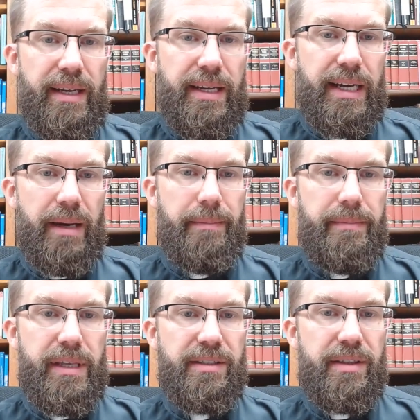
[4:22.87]
uh,
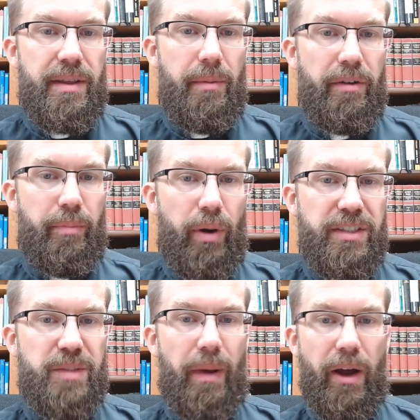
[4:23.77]
is the mode of
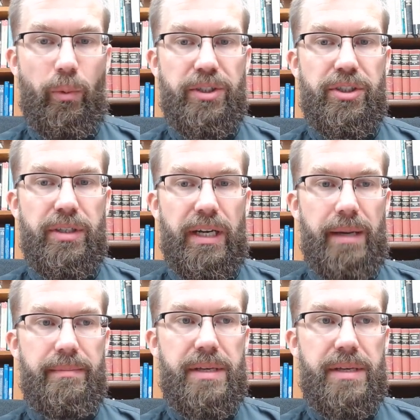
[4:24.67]
presence by which um,